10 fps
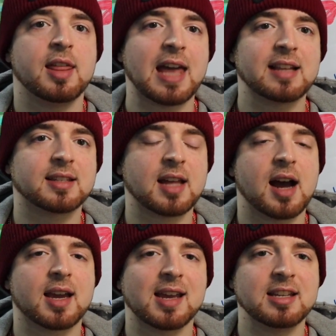That
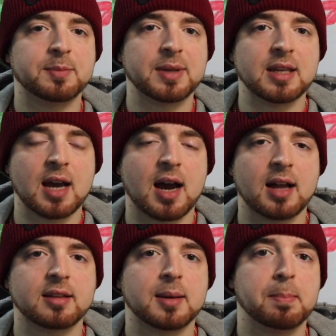stock is
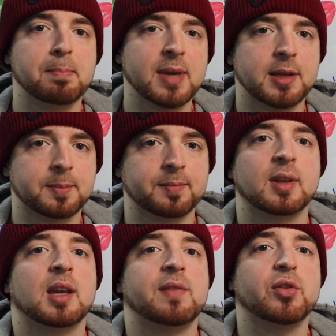Beyond Meat.
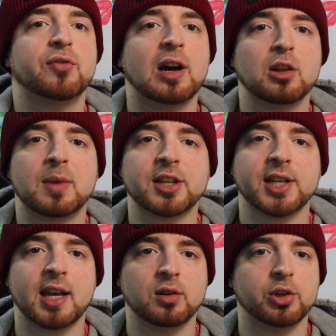If you follow my
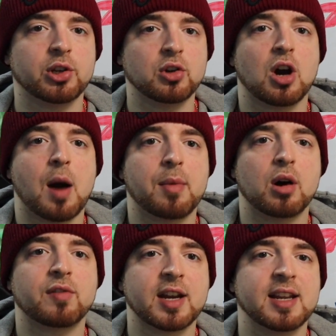channel, you know I'm
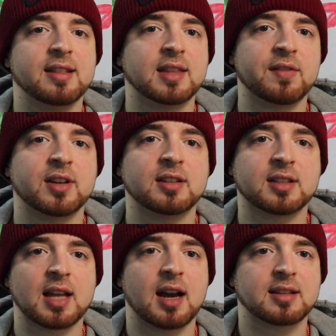already in dividend
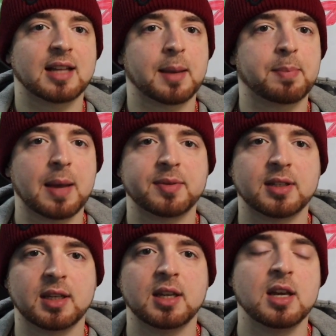stocks like
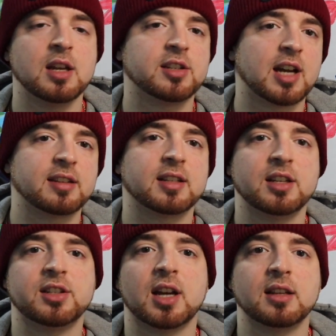Pepsi,
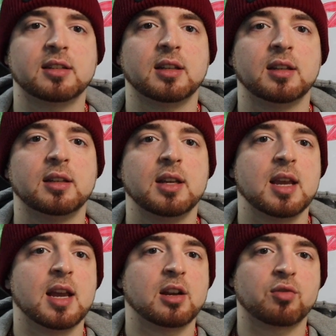Johnson & Johnson,
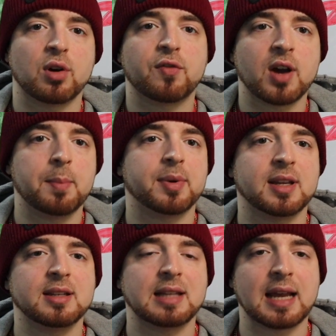in growth
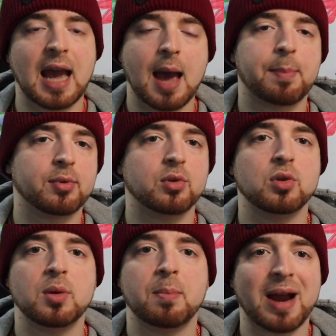companies like Apple,
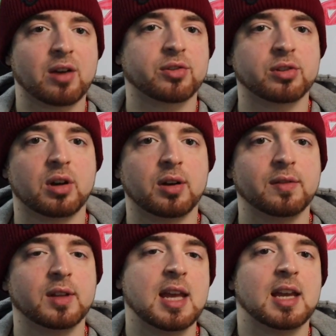Microsoft,
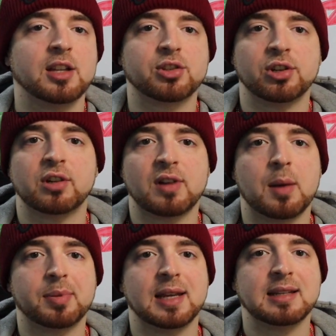in
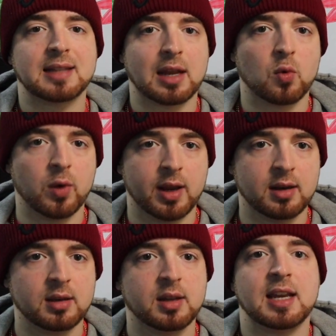turnaround plays like
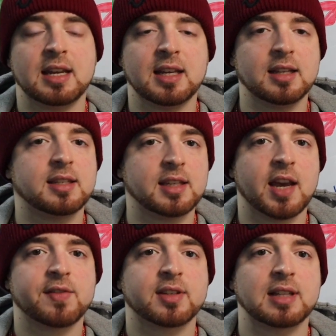Win, and
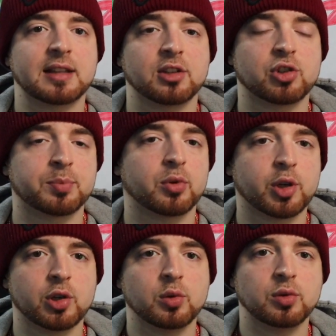ETFs like the Triple
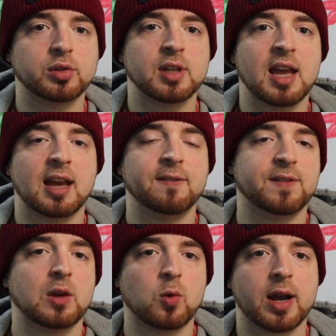Qs and
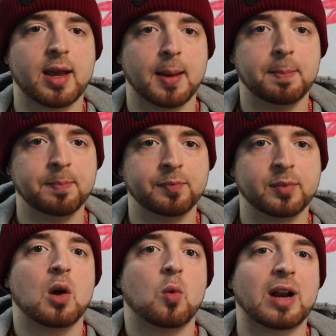VYM.
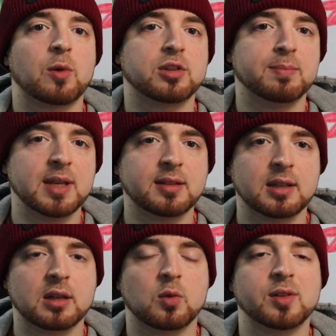What I was
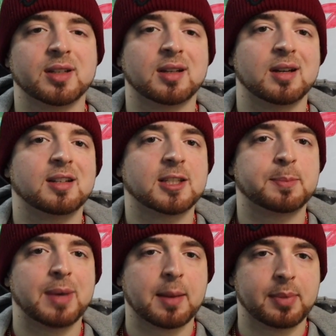missing was a good
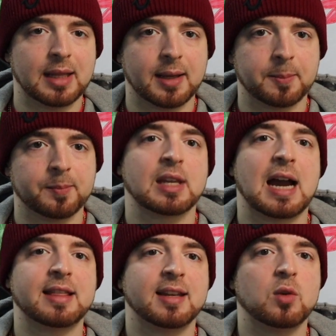spec play.
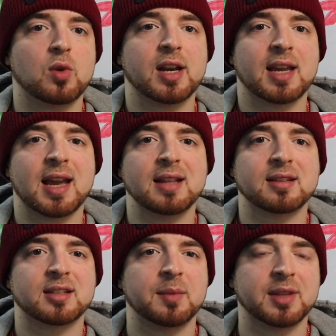I didn't want to get into
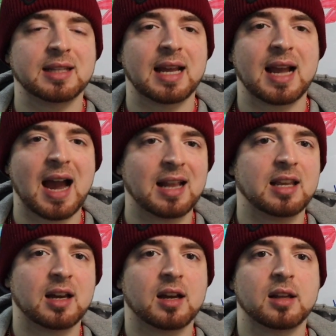something like
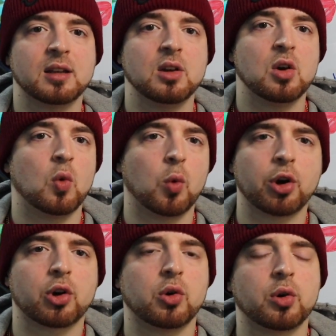Hyliion,
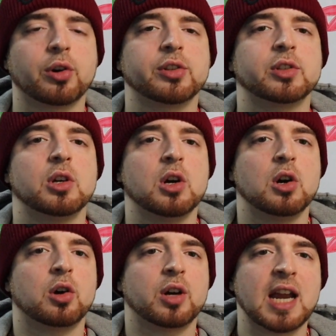Workhorse,
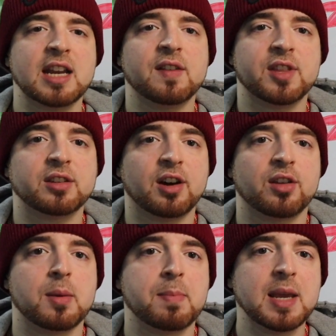or any of these
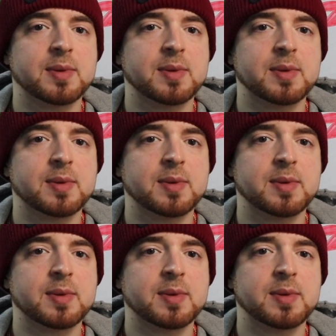other meme